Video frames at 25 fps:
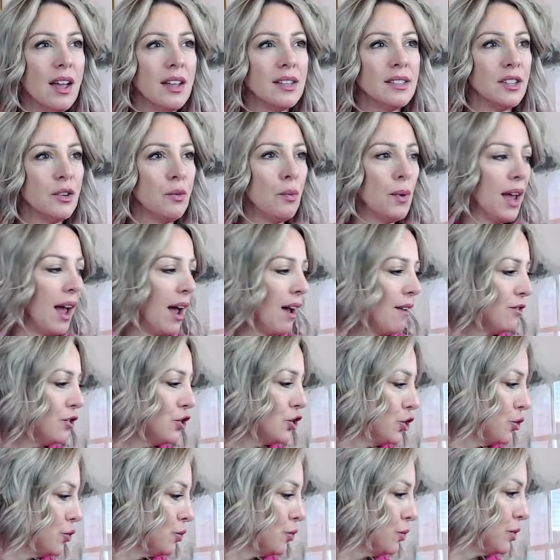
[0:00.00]
Did we have
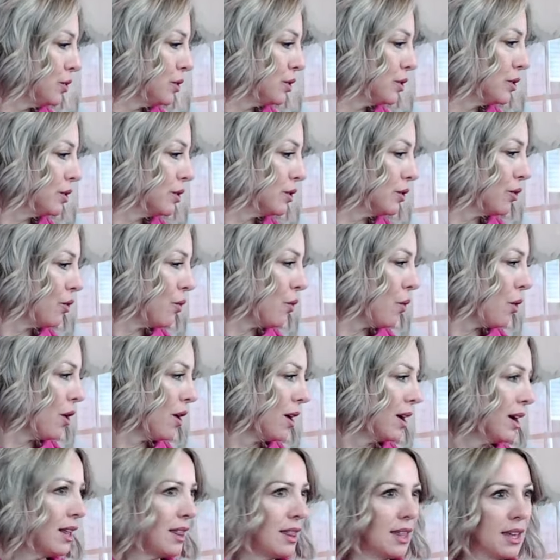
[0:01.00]
shoes
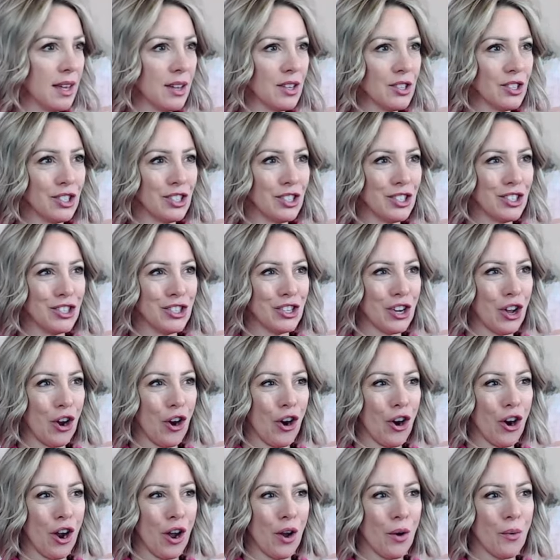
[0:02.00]
or anything else to
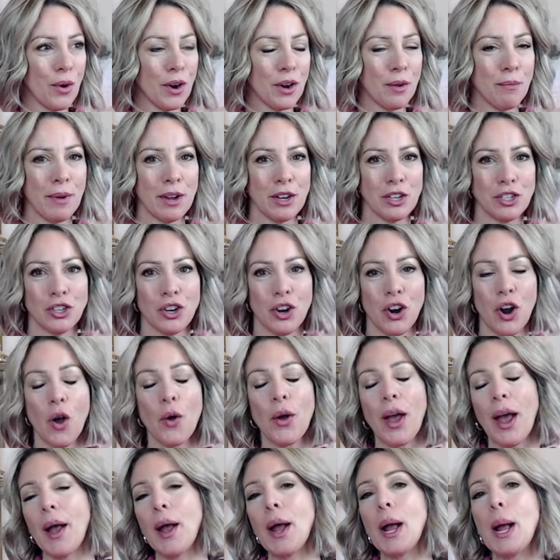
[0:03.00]
share? I wanna make sure.
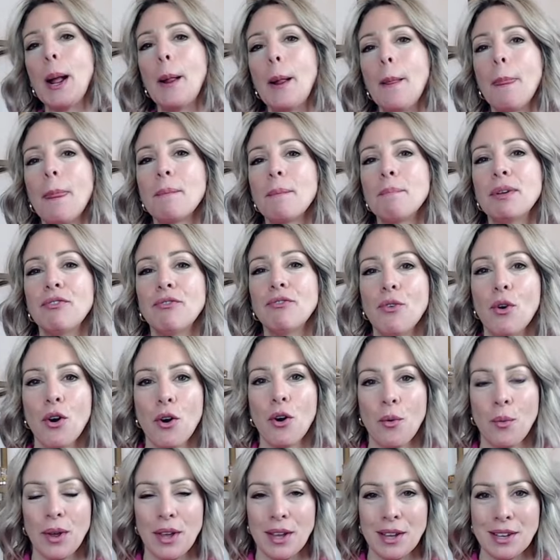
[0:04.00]
Okay,
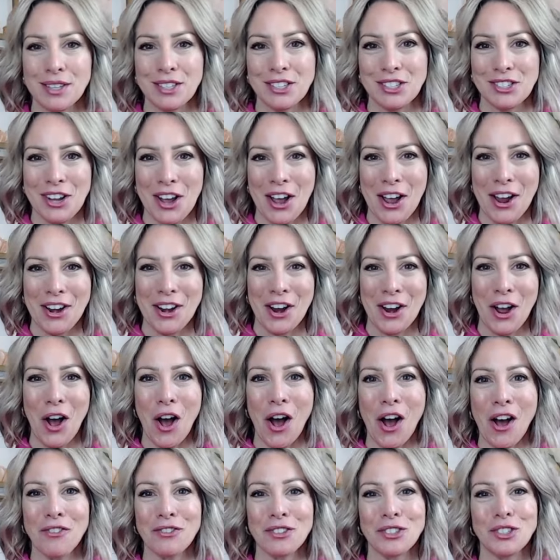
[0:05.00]
before we sign
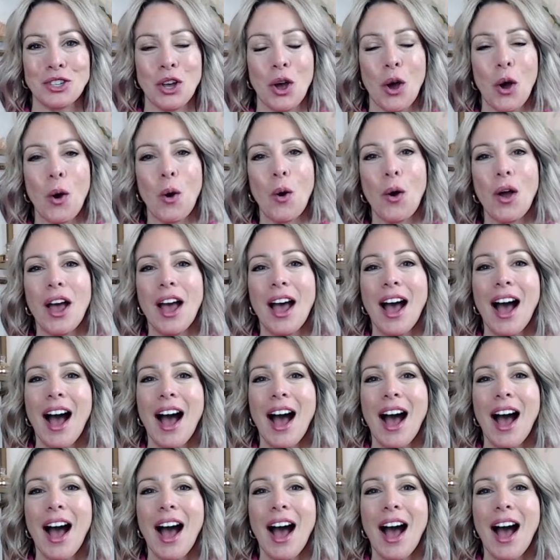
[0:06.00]
off. So.